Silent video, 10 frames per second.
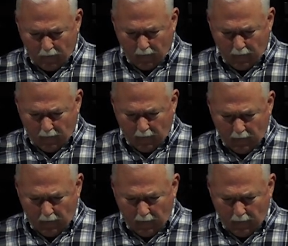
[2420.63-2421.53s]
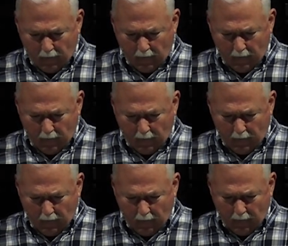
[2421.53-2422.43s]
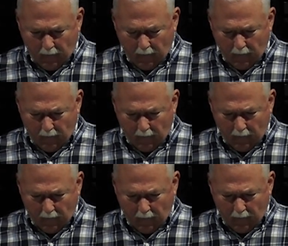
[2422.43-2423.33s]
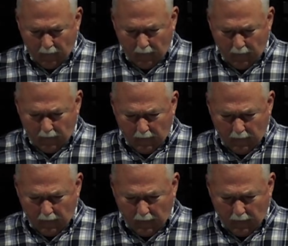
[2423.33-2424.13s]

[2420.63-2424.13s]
(silence)